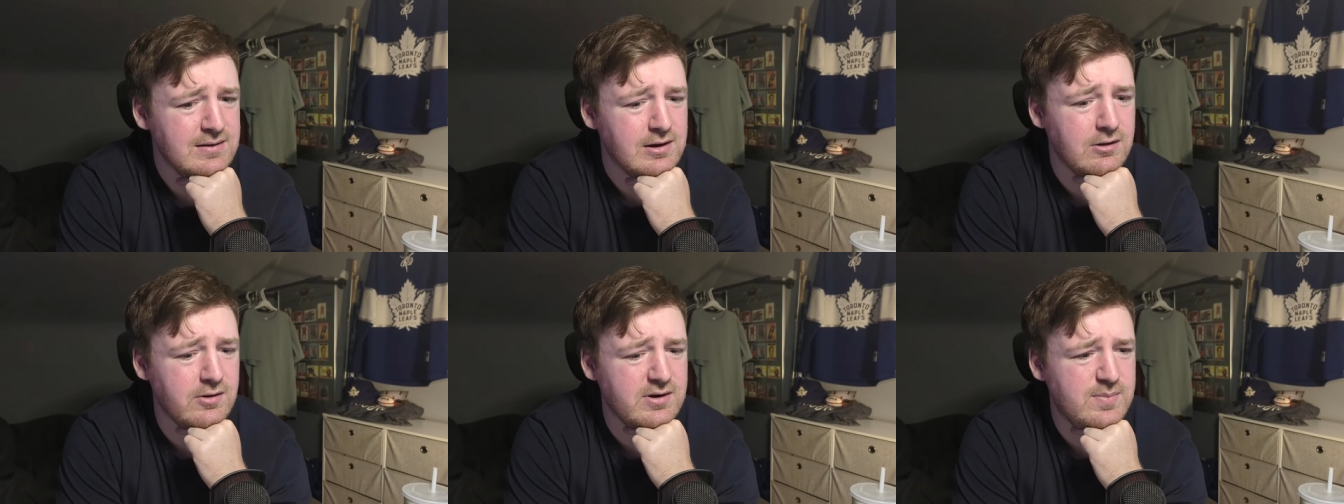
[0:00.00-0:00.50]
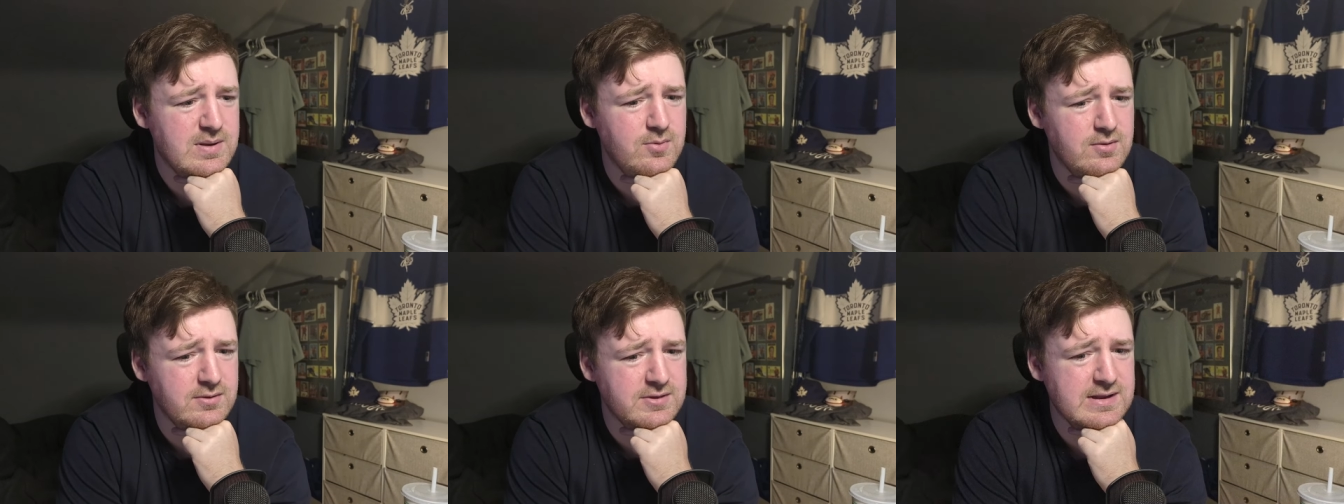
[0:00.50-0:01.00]
a lot of
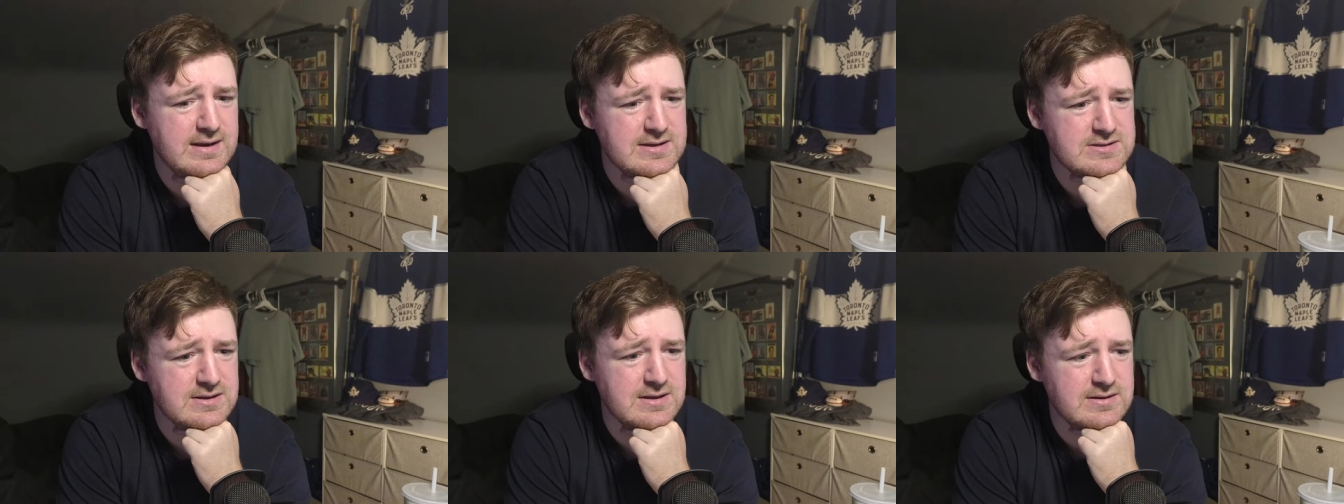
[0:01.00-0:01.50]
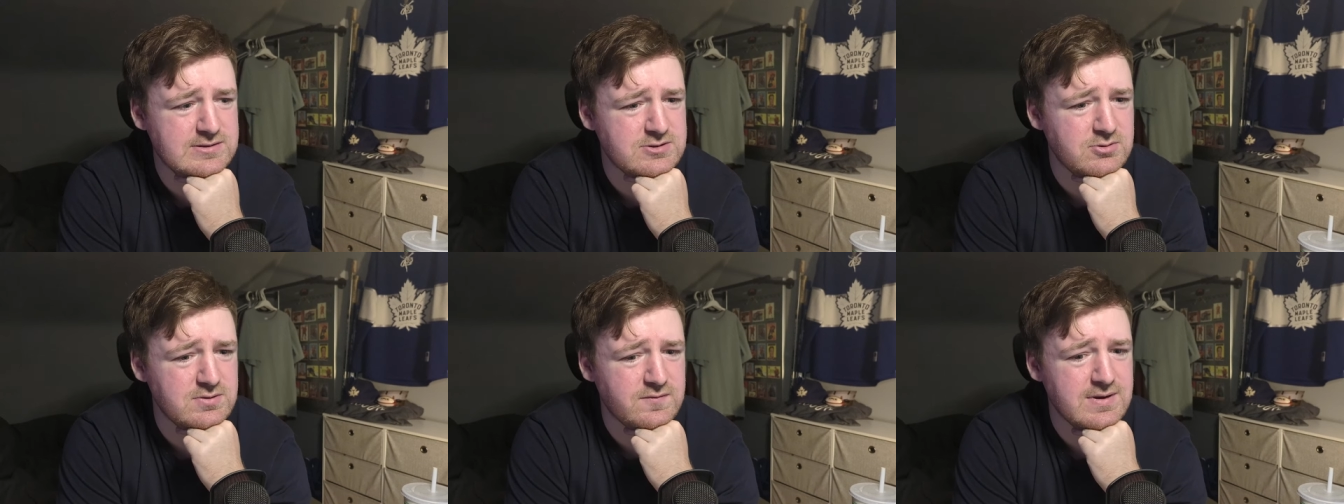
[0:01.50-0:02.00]
people think it's like
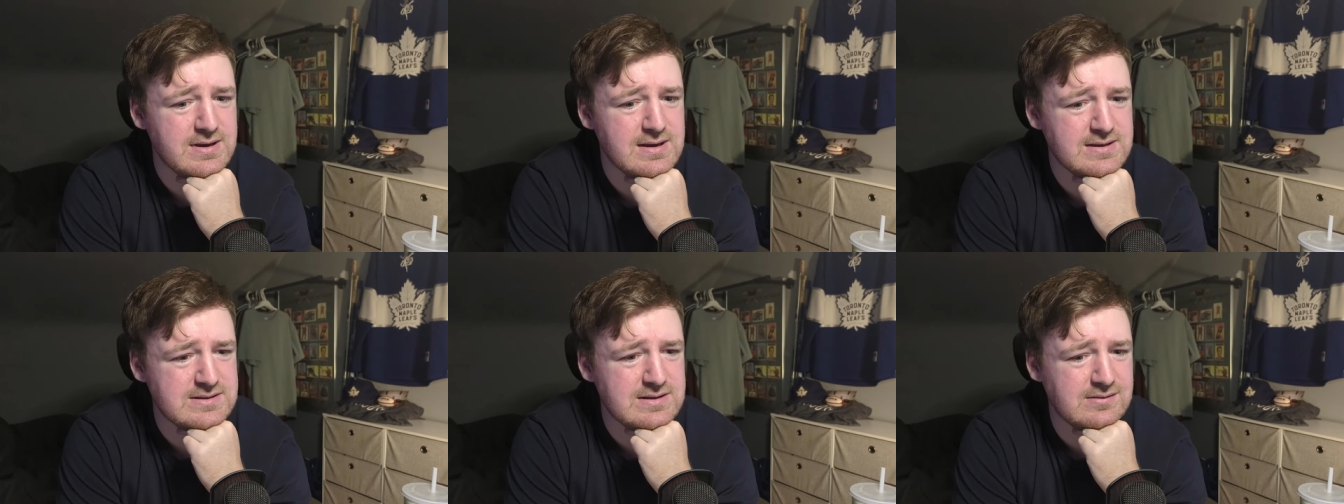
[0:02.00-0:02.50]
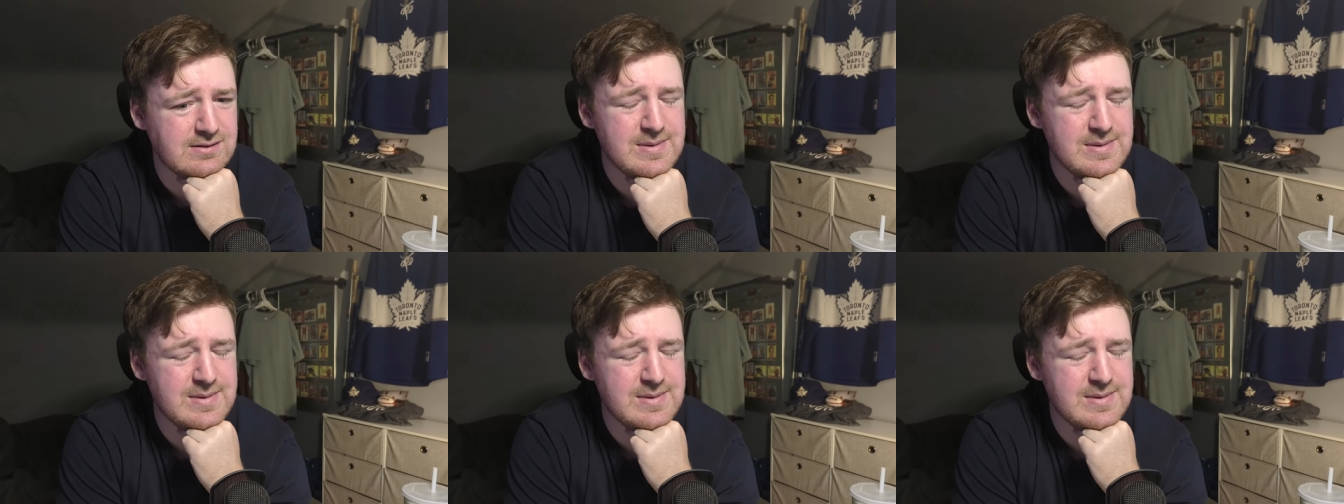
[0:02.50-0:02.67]
sort of like as it,